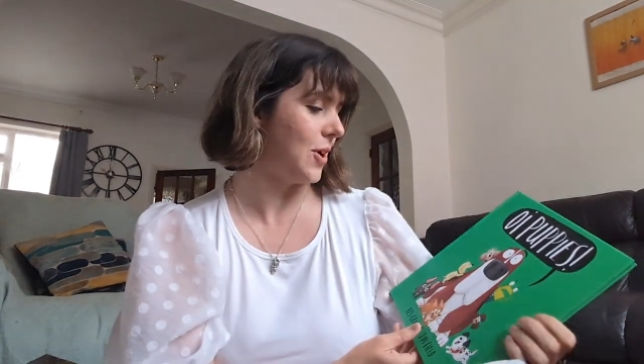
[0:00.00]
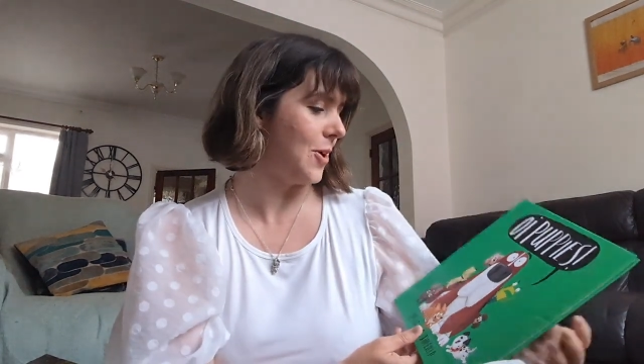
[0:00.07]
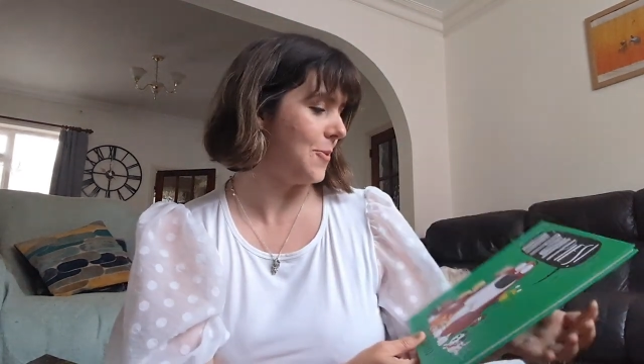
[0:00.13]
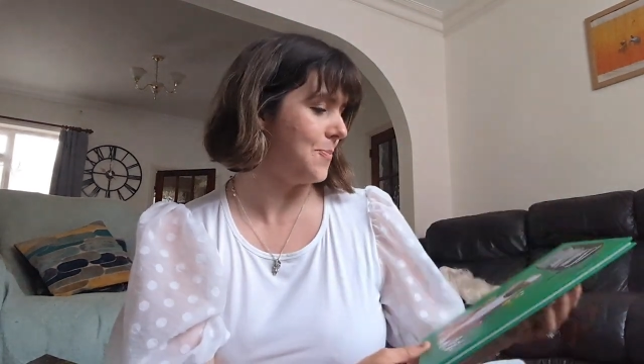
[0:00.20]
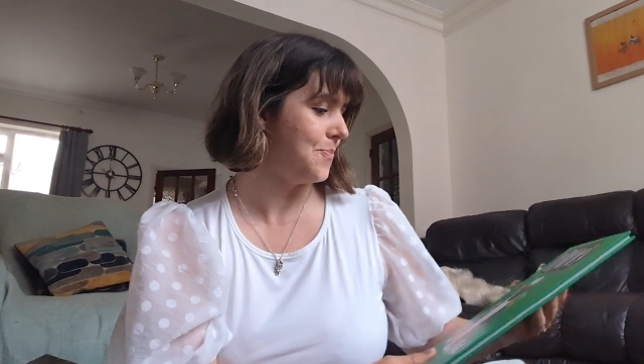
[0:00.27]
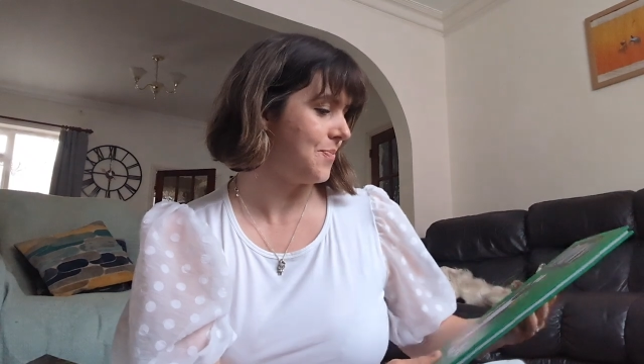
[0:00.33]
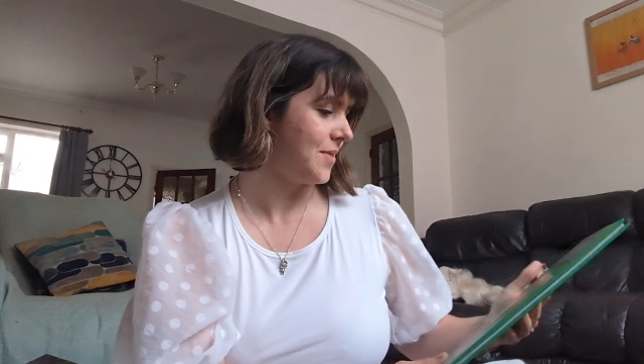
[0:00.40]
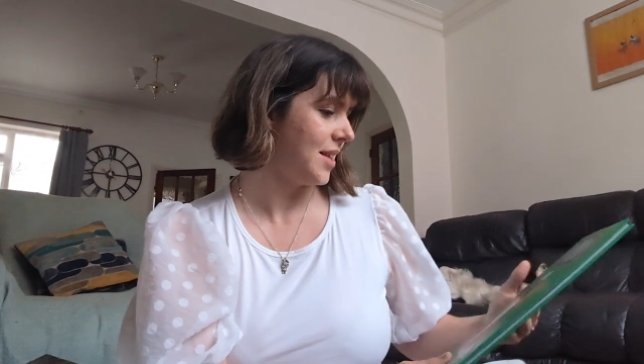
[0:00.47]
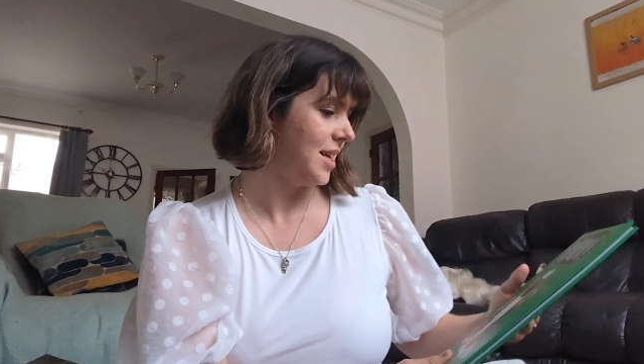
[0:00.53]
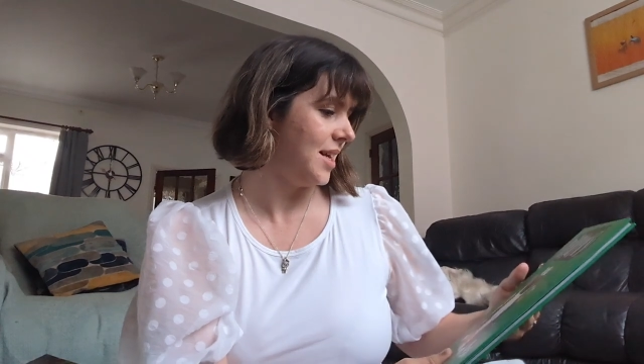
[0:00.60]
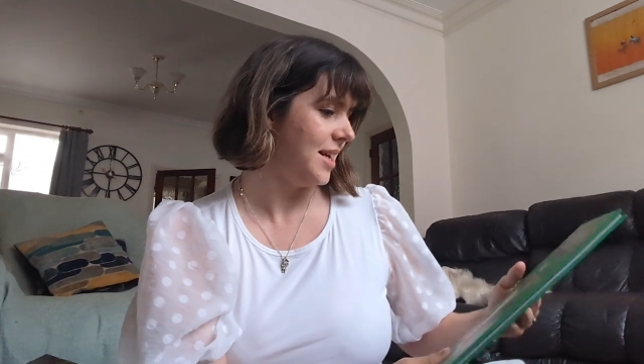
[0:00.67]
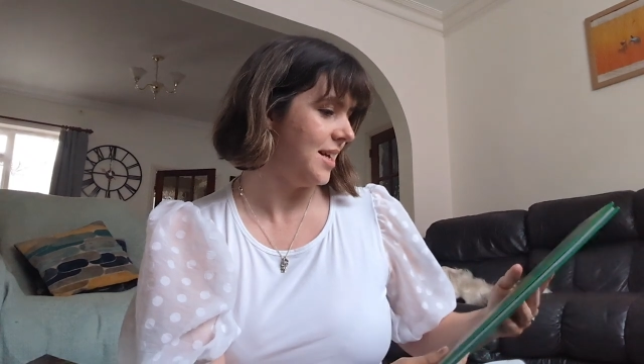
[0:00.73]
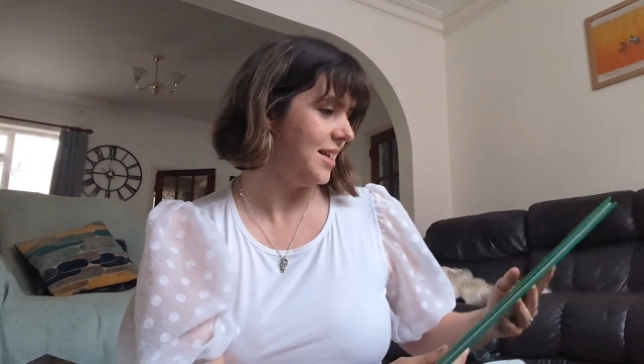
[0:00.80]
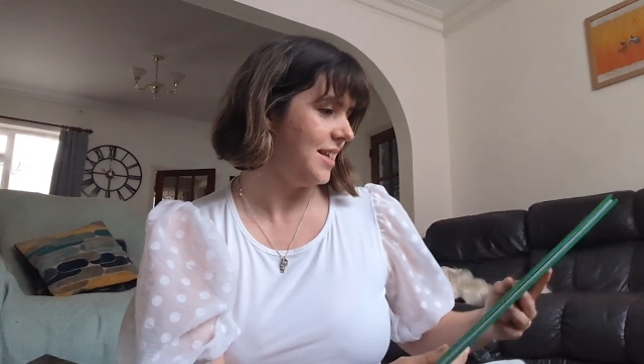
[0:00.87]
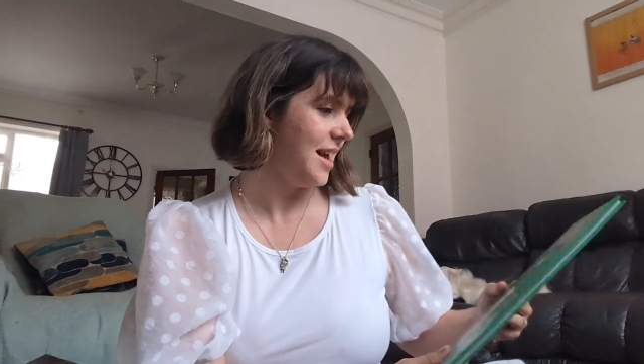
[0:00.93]
So
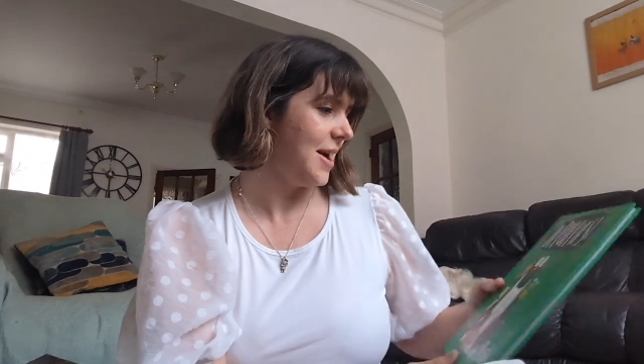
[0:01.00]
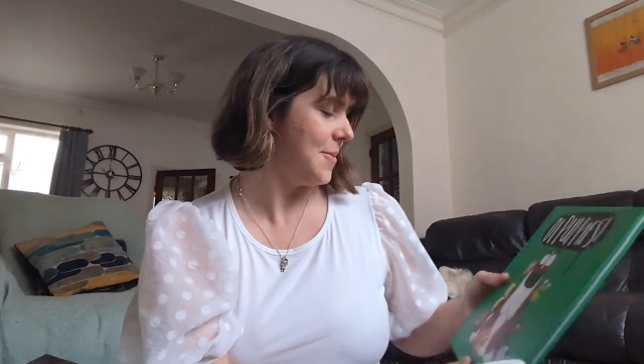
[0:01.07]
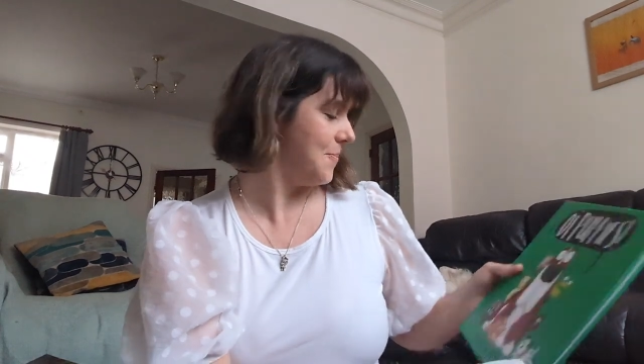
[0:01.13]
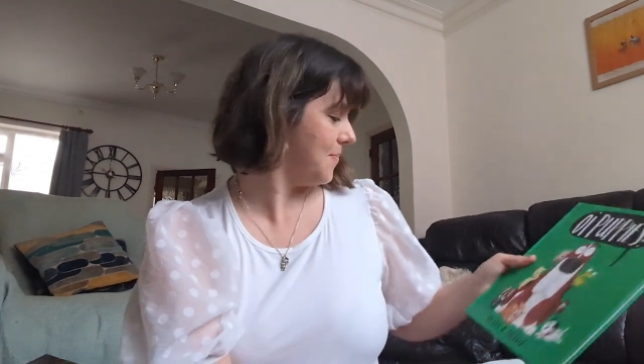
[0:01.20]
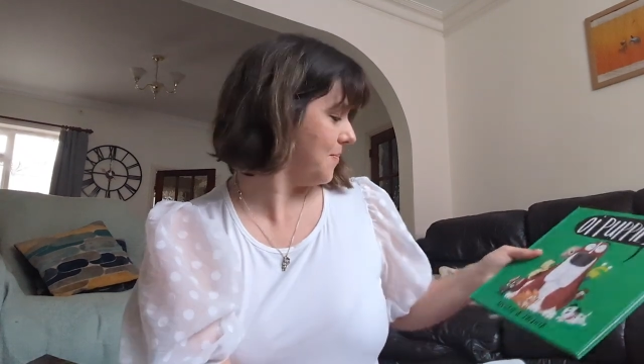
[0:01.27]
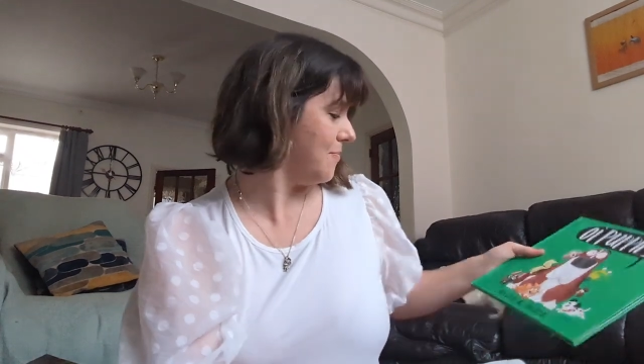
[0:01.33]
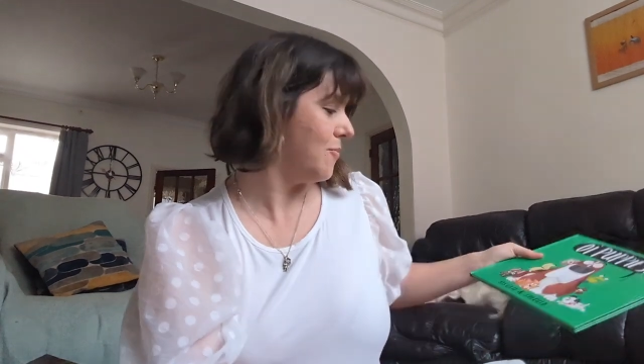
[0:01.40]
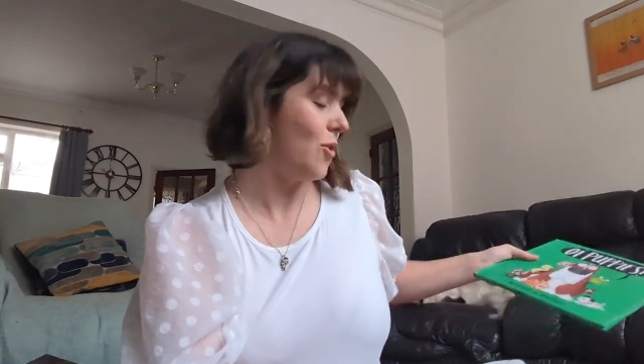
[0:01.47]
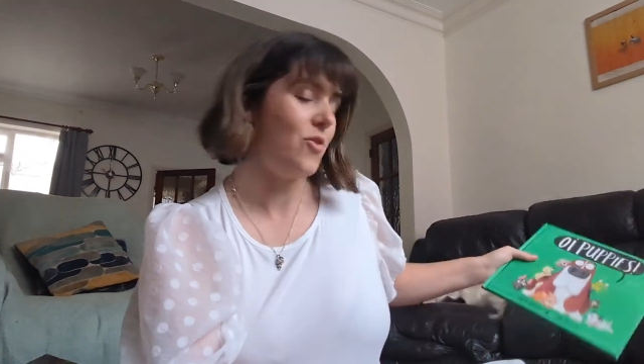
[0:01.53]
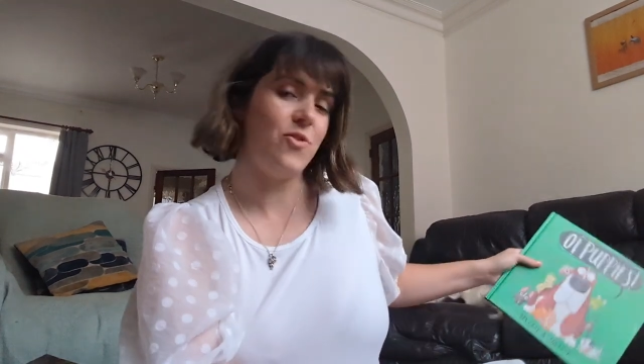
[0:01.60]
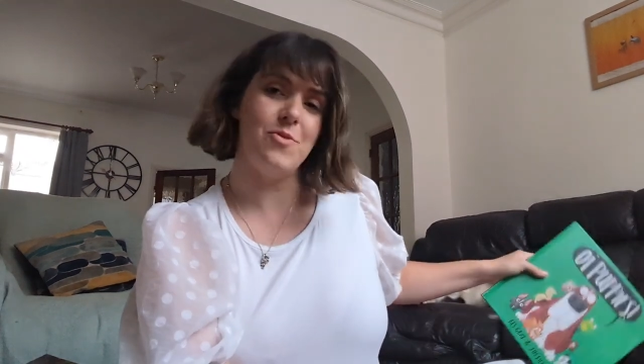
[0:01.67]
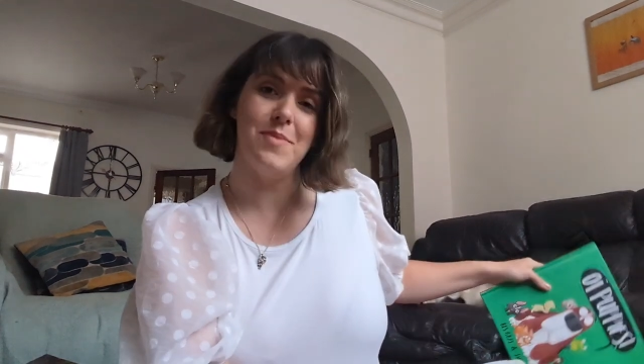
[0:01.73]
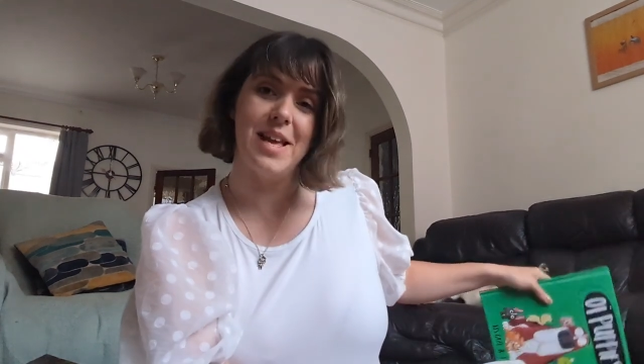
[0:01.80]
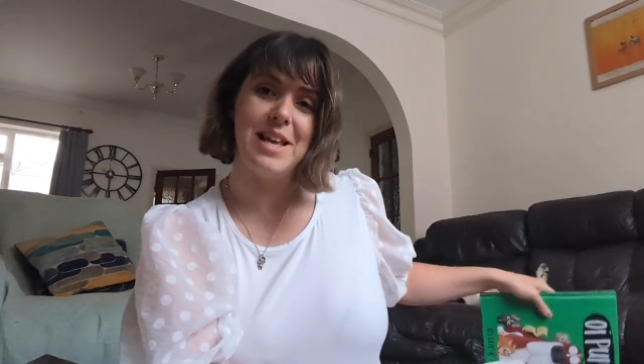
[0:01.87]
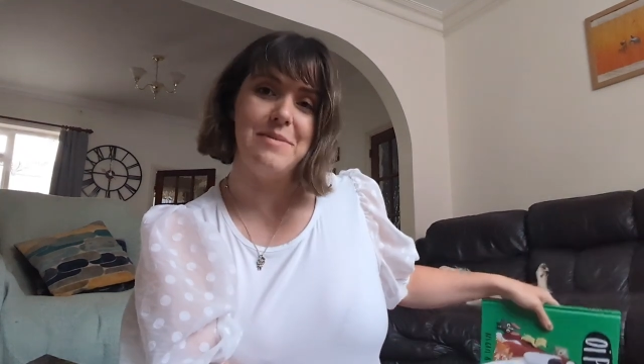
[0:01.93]
yeah, more
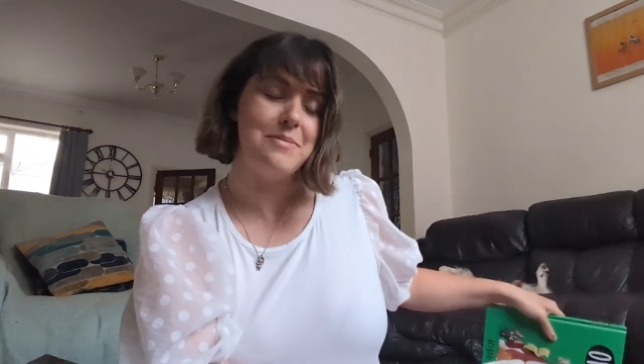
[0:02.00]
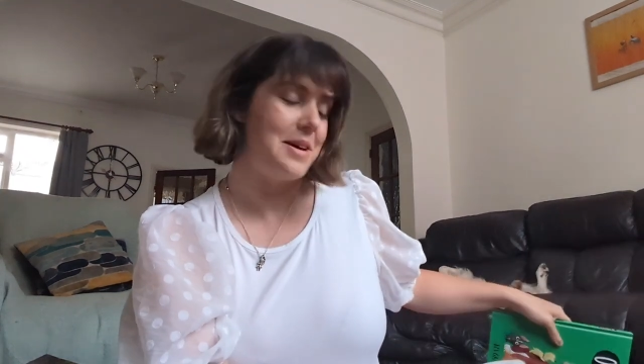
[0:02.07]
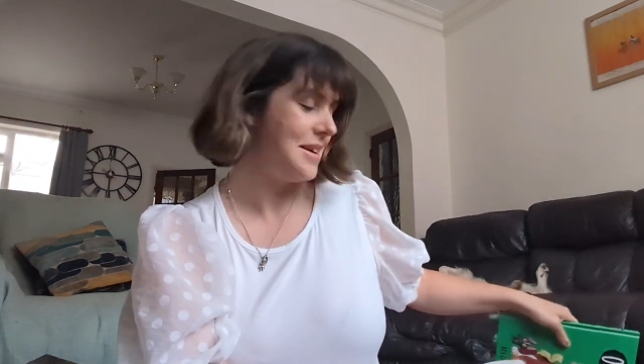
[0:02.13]
for me,